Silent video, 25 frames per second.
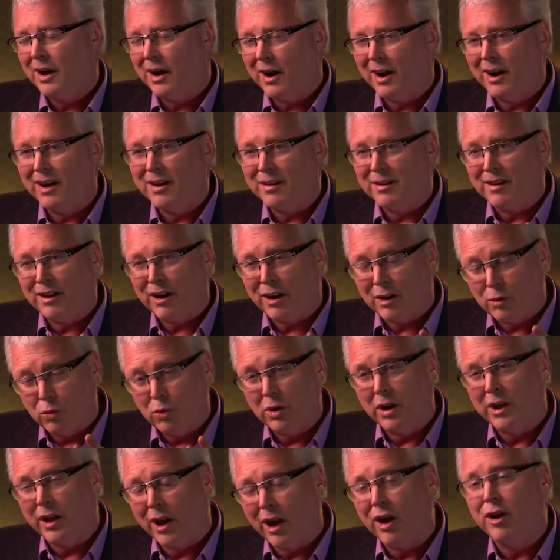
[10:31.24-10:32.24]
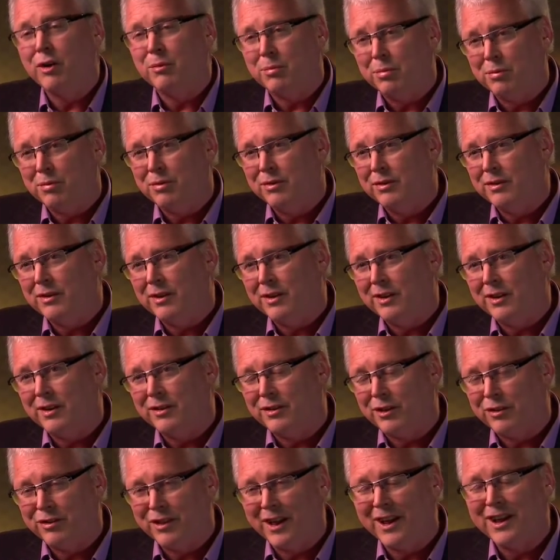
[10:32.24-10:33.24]
I really hope
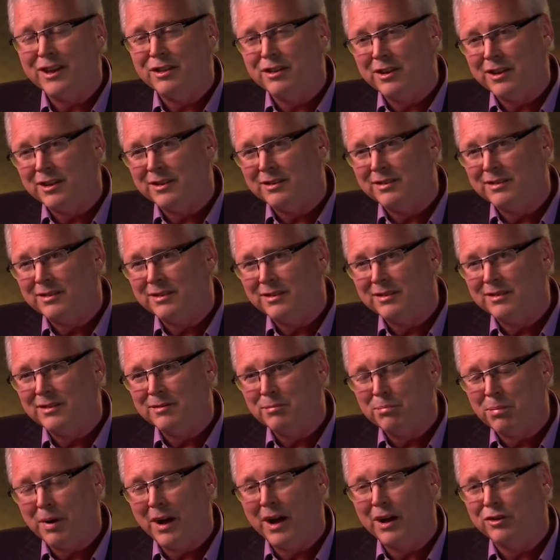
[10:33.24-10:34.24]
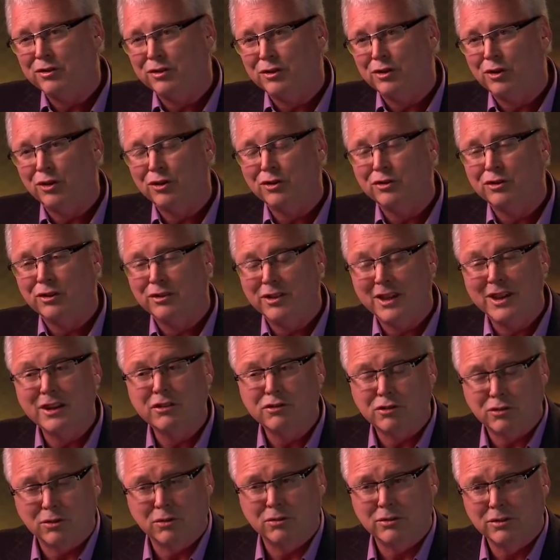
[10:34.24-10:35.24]
that they then pass it on to their
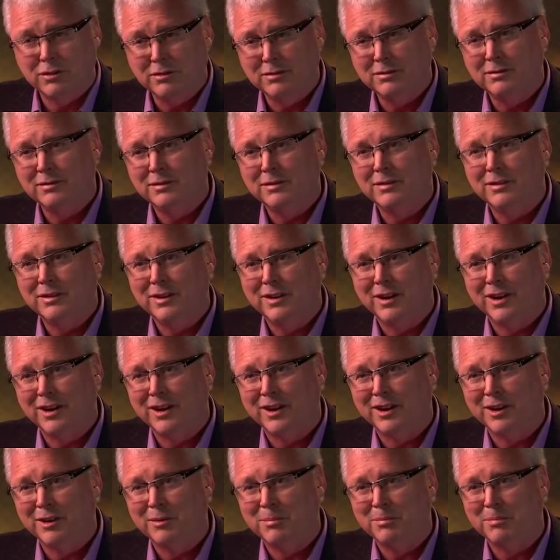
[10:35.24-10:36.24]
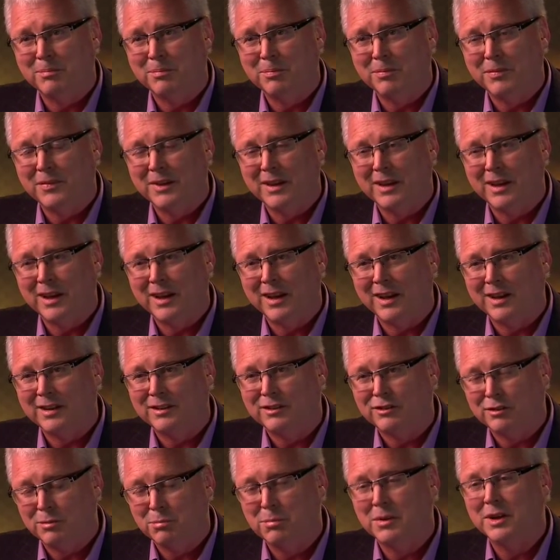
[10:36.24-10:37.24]
children.
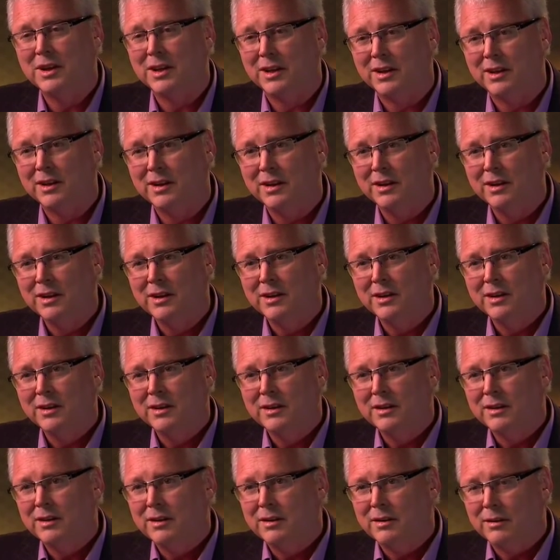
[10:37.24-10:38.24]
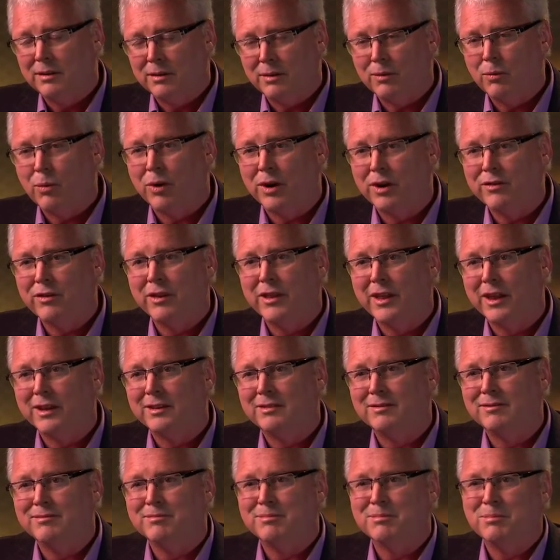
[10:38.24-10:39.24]
And to me, whatever
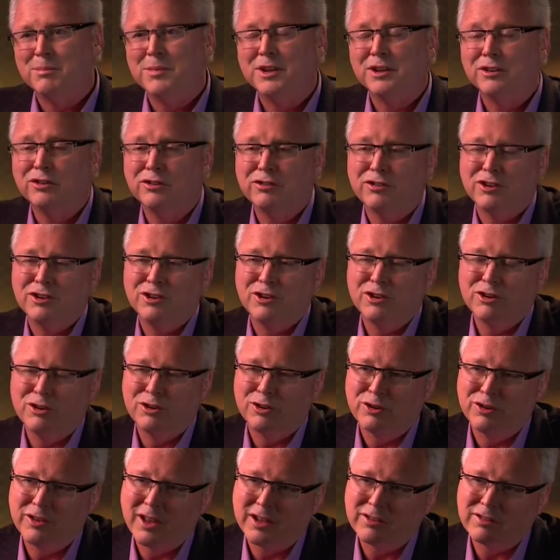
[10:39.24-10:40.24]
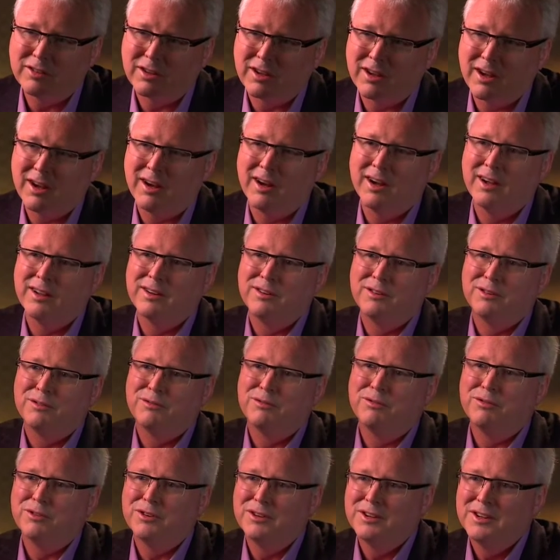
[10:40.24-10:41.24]
that means to you, that's kind
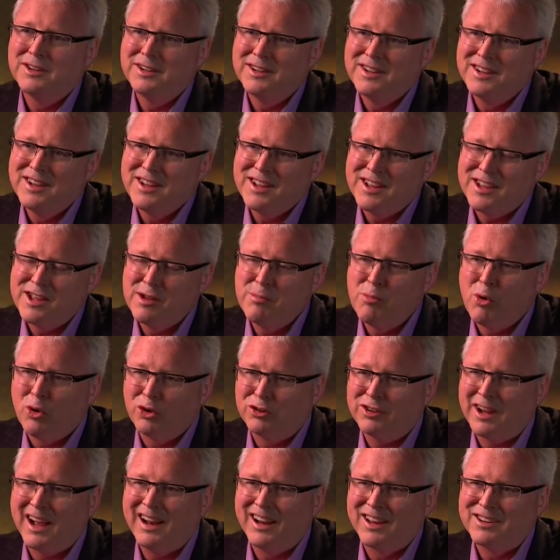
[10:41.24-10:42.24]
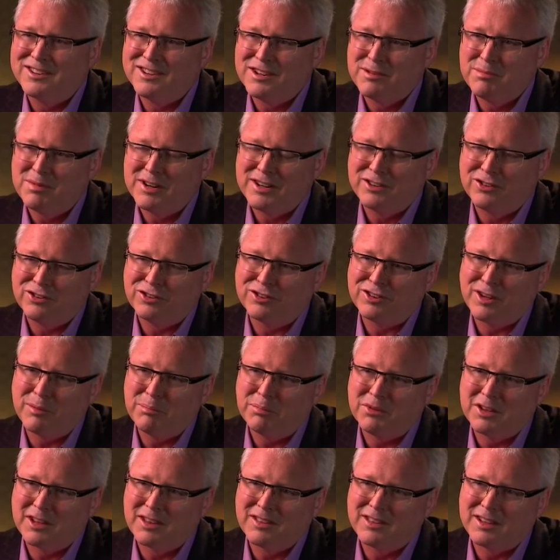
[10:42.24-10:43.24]
of immortality, but it's
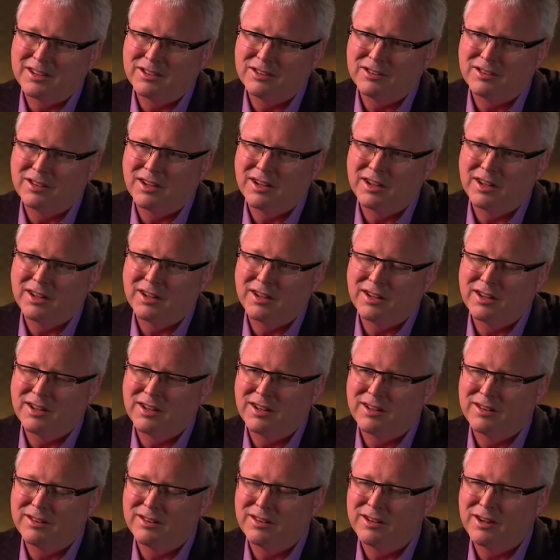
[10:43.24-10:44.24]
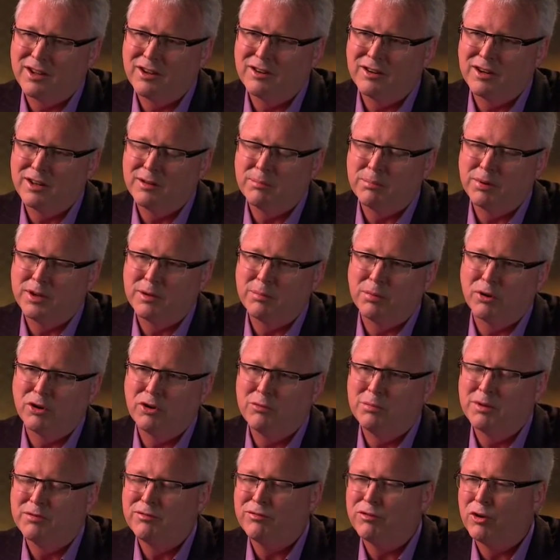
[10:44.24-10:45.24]
something that only people
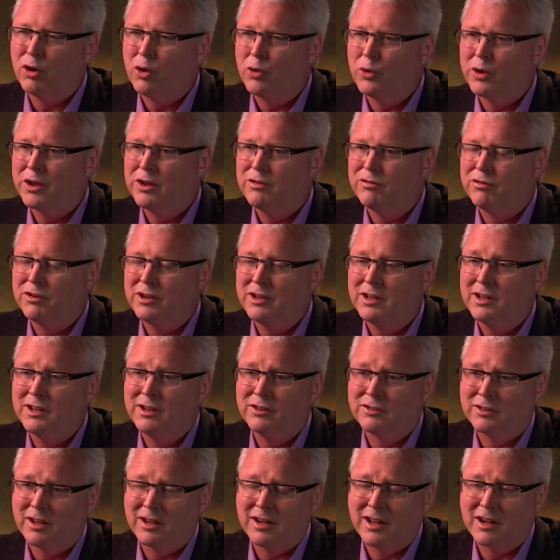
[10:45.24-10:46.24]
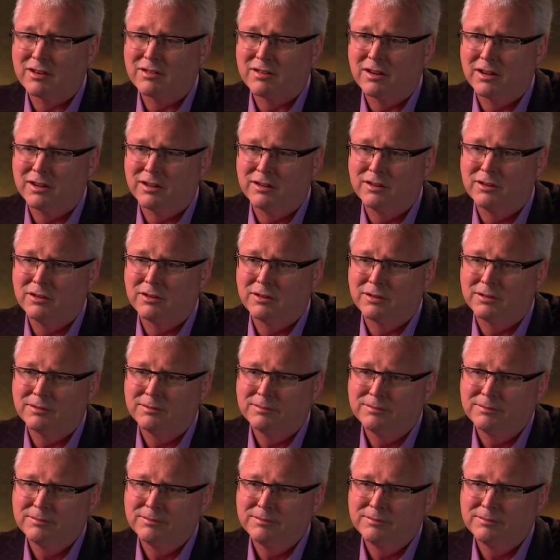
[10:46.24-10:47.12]
who've been following you for years can actually do.